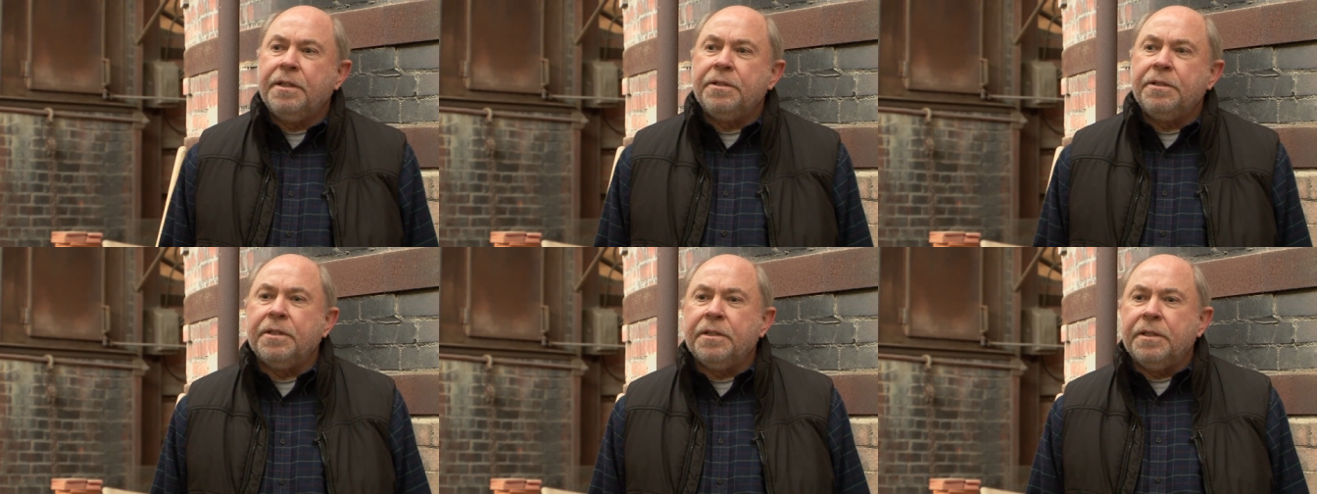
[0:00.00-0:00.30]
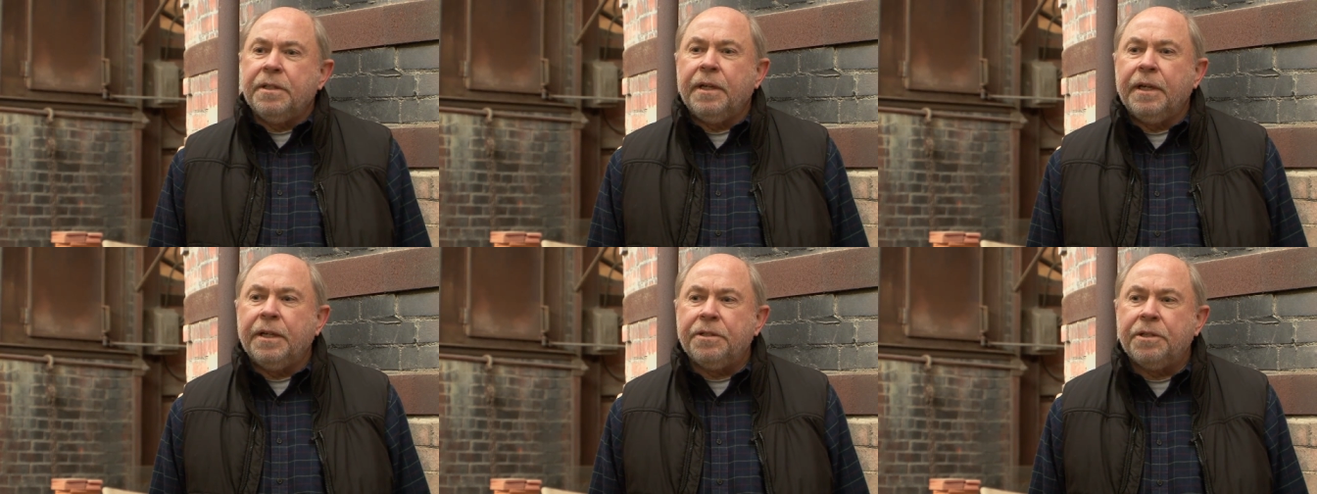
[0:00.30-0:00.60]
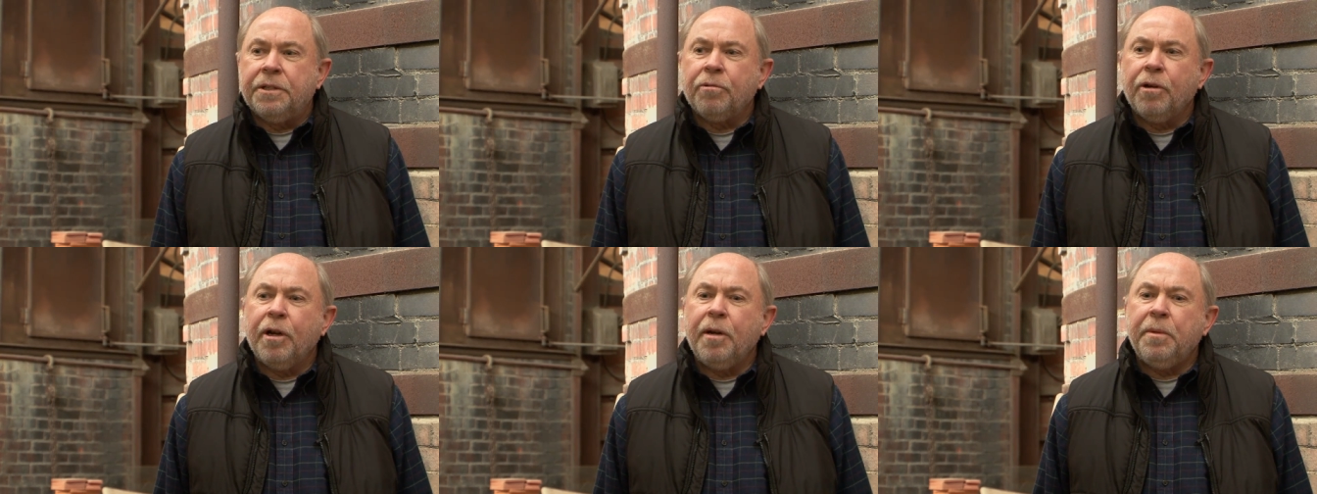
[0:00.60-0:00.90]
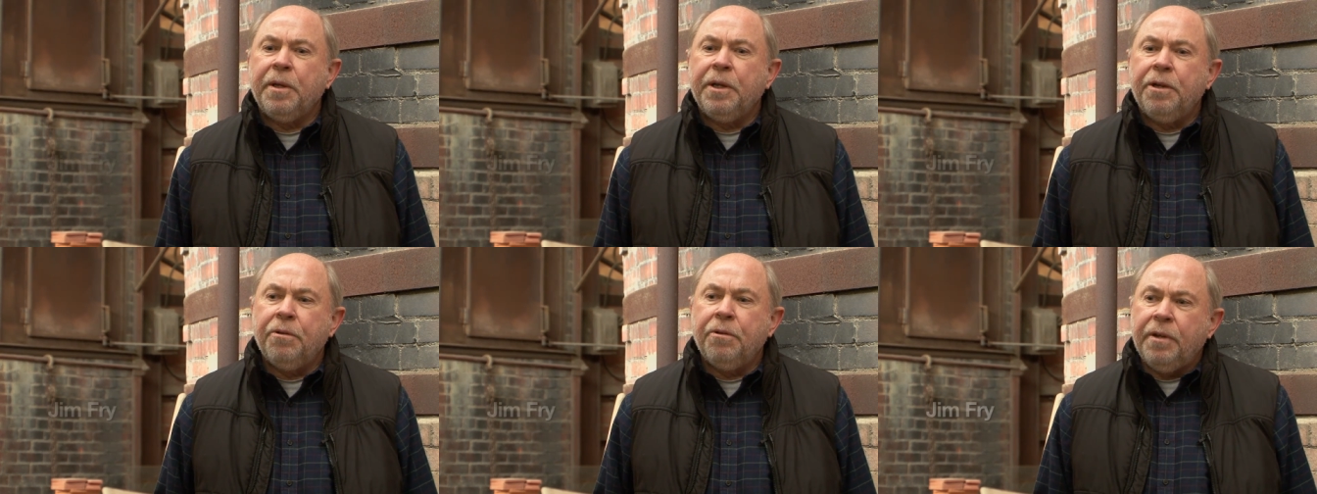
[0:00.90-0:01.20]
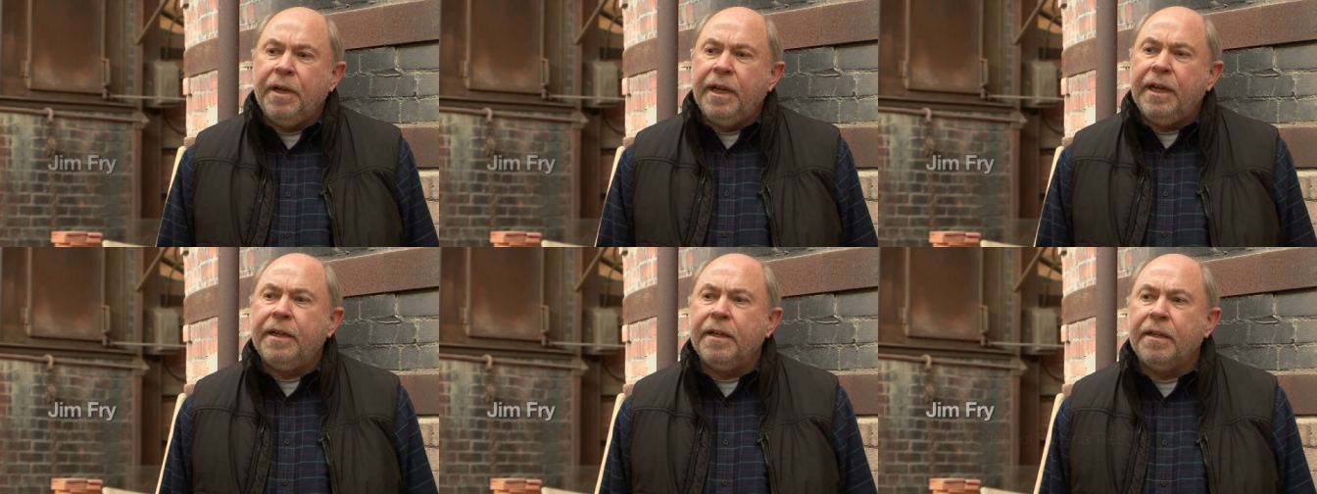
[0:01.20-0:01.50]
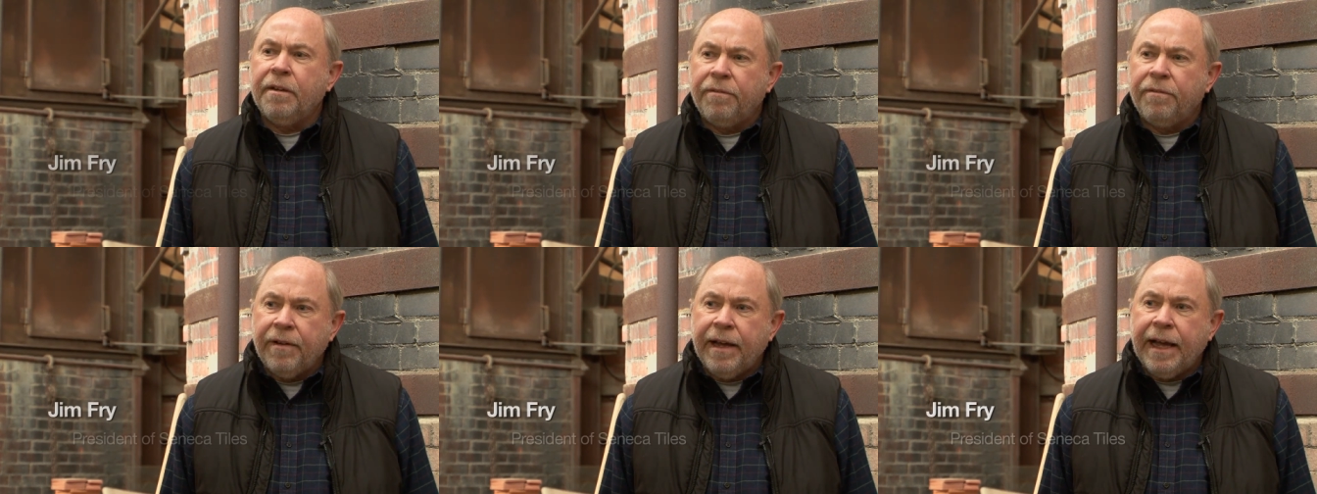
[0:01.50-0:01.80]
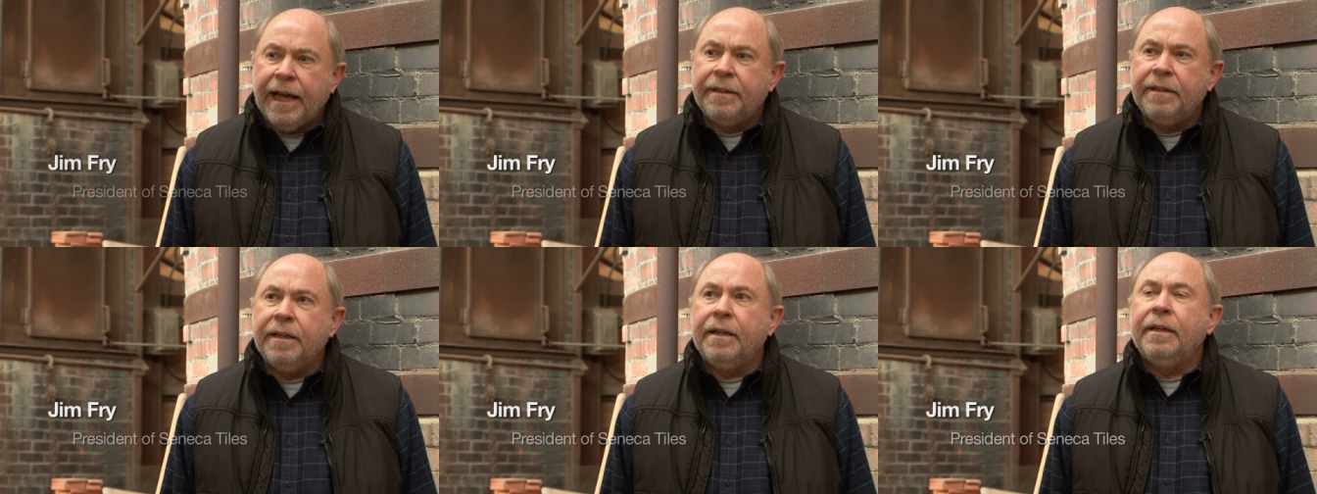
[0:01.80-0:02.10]
is extremely unique in the
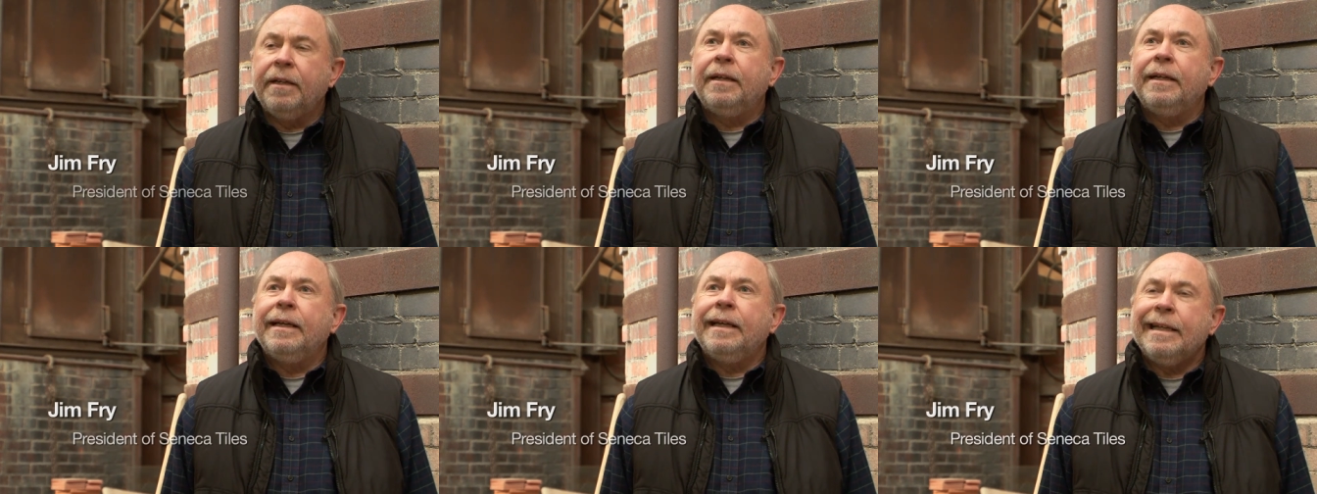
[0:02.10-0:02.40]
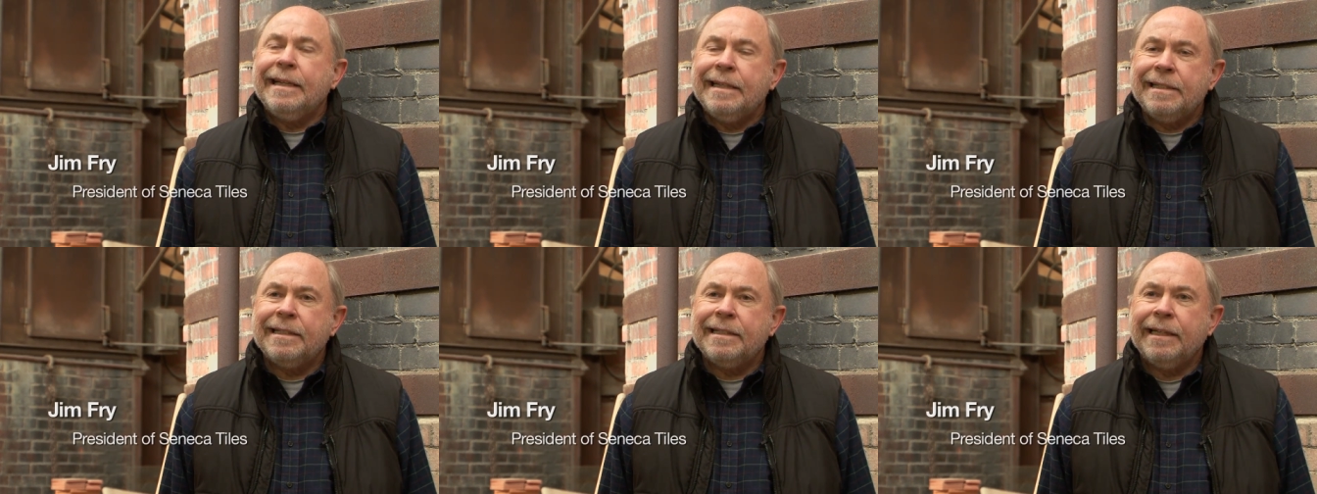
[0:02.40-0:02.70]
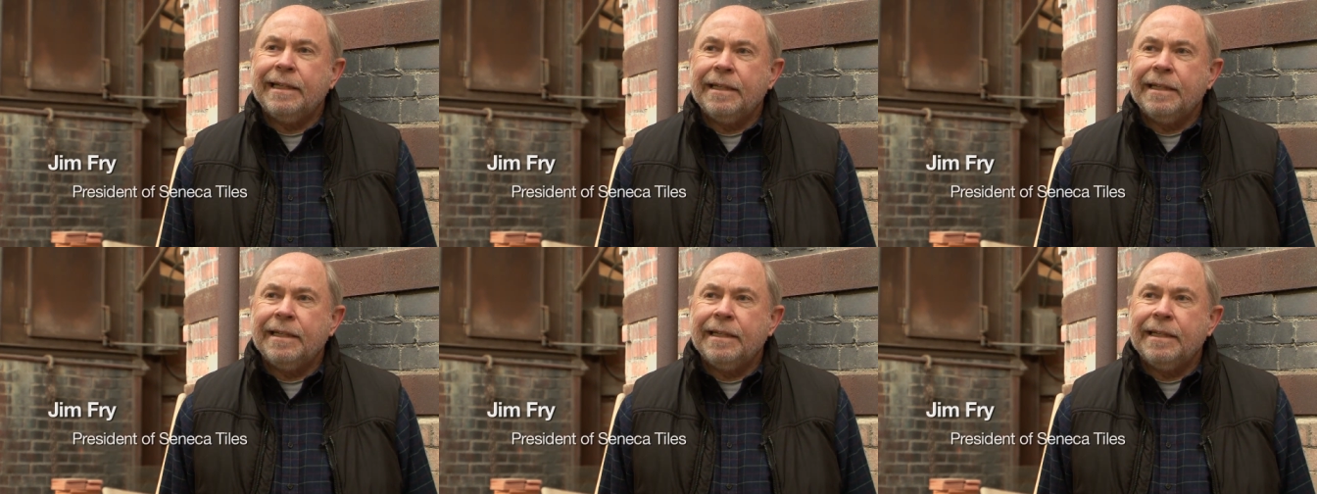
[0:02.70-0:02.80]
fact that it is